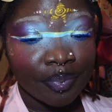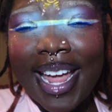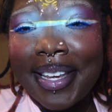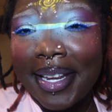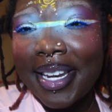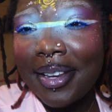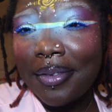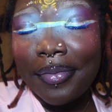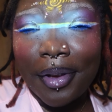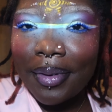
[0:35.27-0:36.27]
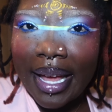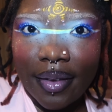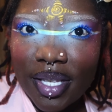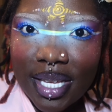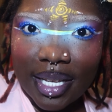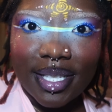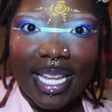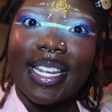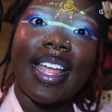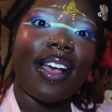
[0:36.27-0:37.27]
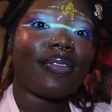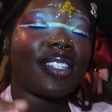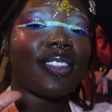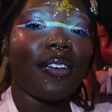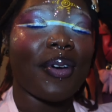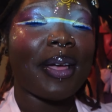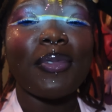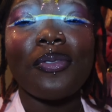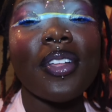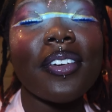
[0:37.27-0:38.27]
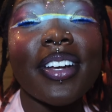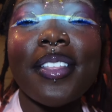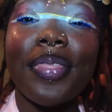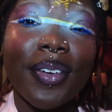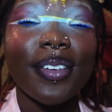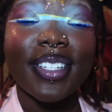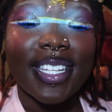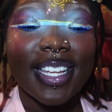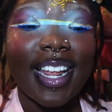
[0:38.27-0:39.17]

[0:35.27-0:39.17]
I did get a new phone. I have a 16 now. So I'm no longer on a 13.